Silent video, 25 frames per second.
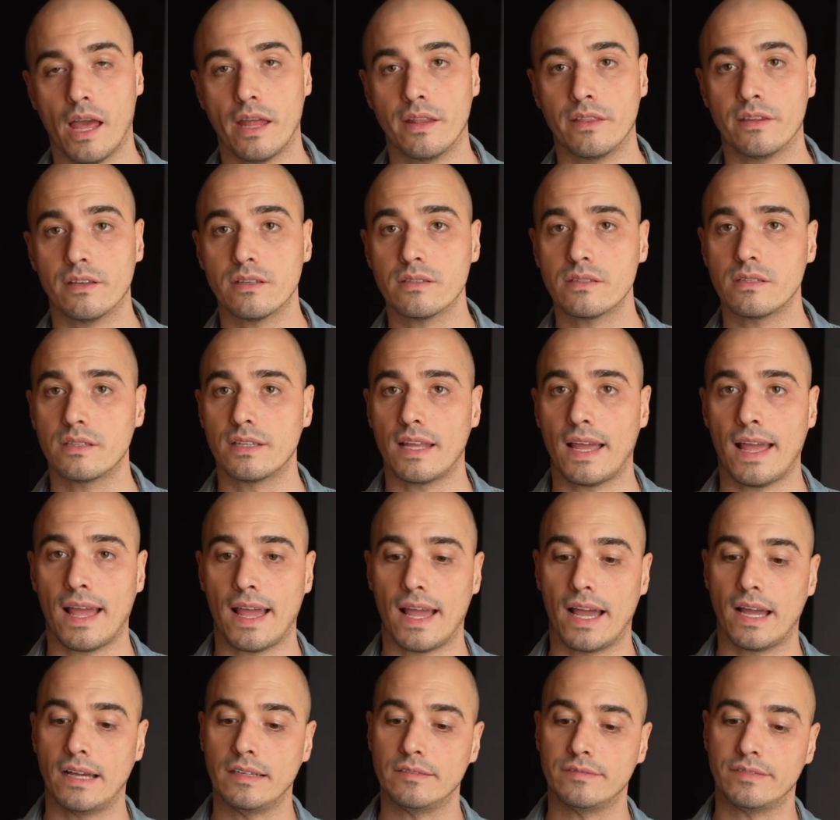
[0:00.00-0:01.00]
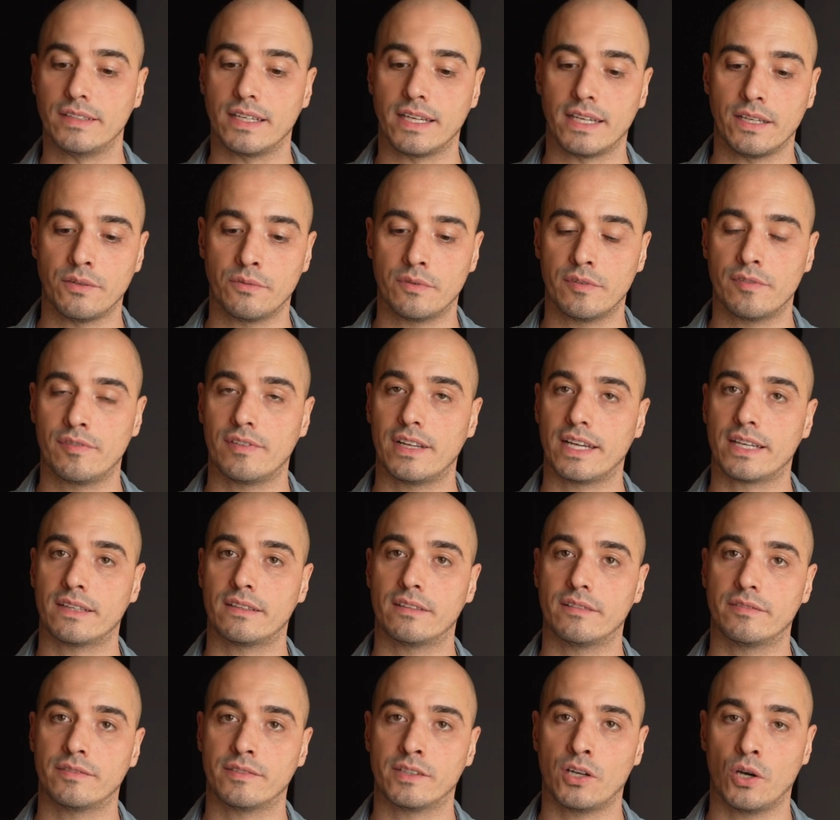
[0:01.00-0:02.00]
It doesn't have a
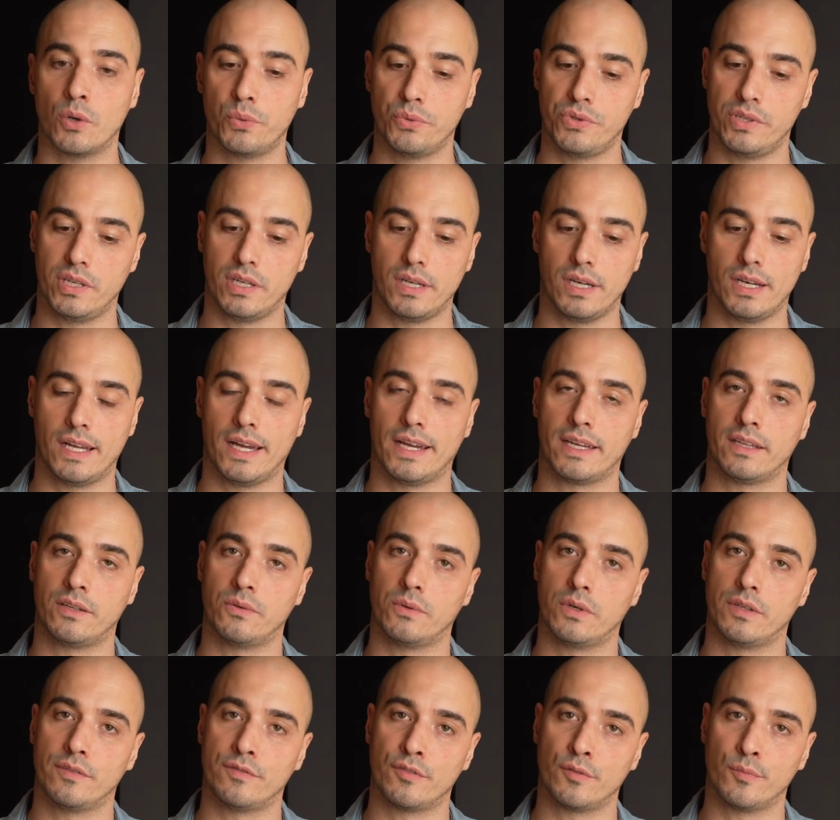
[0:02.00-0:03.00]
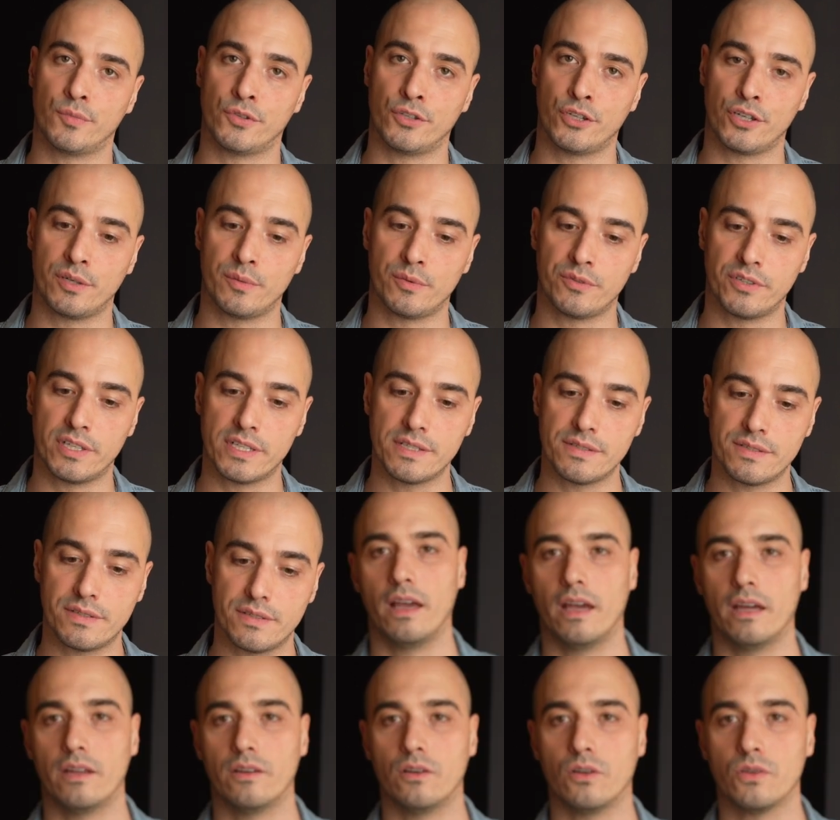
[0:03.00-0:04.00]
reflective coating like the one from Therm-A-Rest,
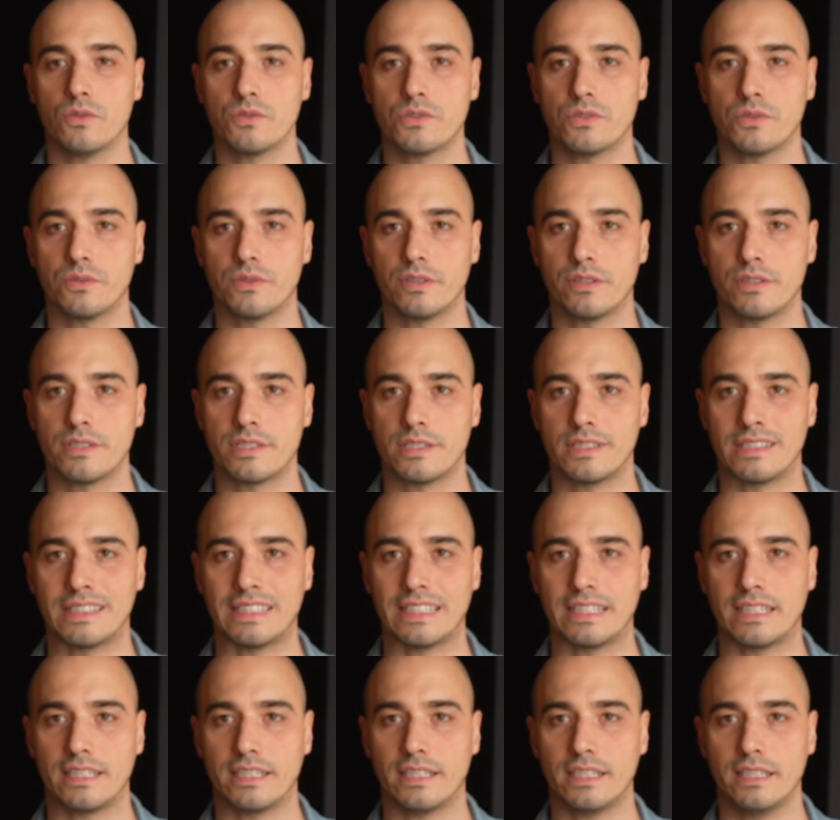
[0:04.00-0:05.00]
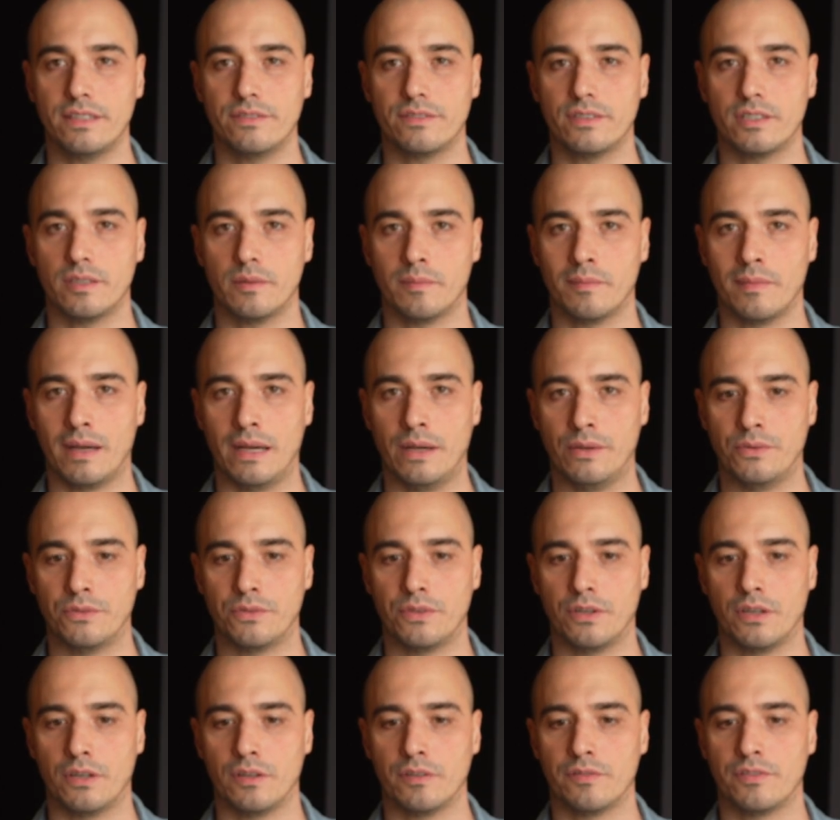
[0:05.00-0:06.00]
and also there's an even amount
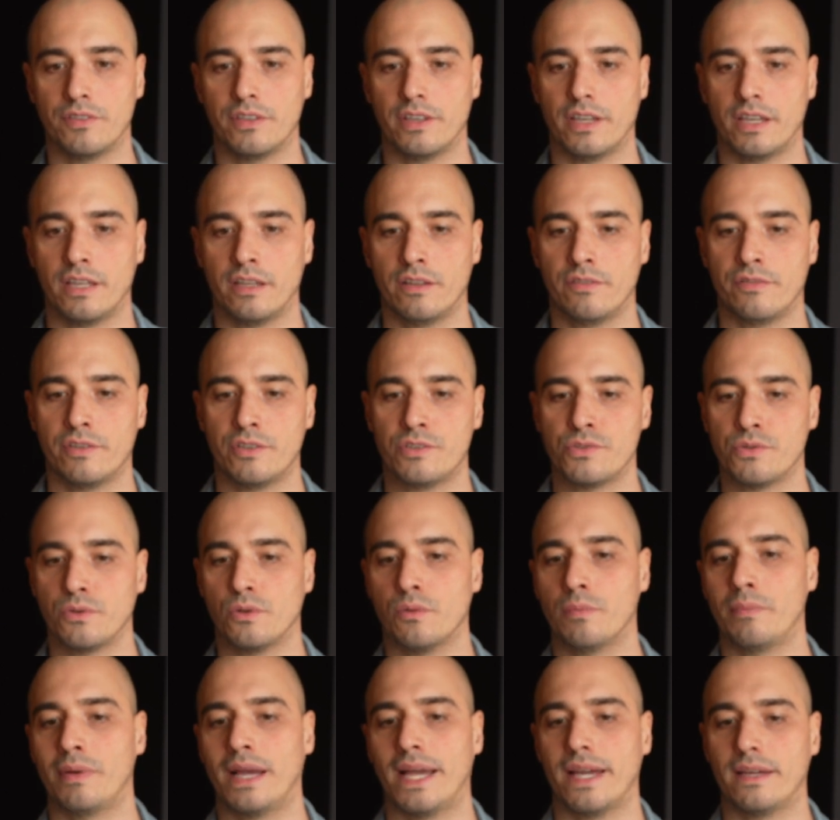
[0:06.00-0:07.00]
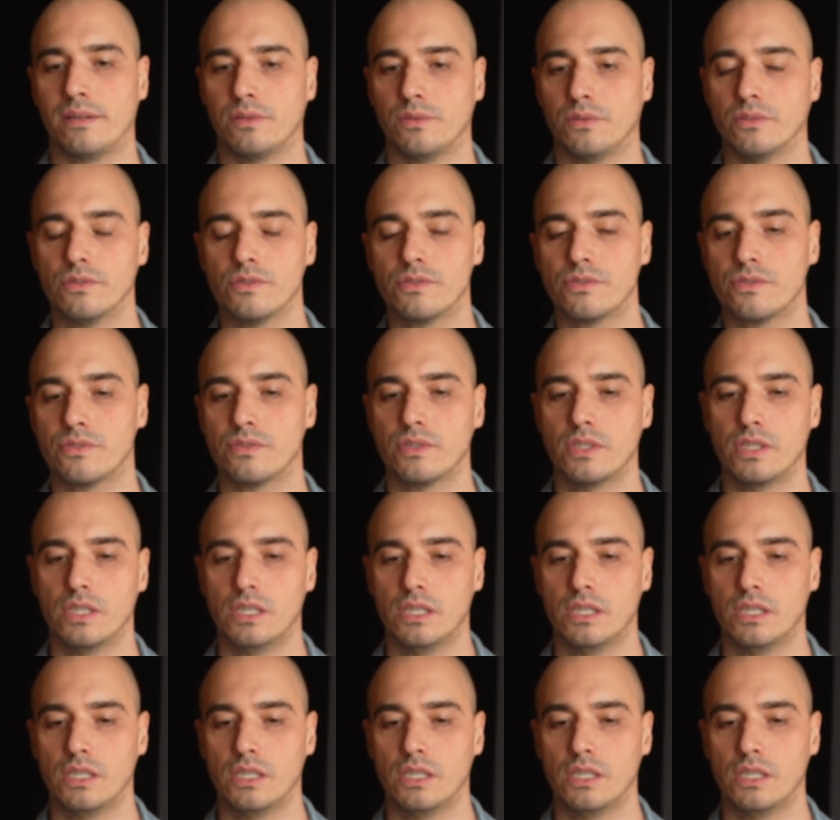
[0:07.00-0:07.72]
of the individual panels.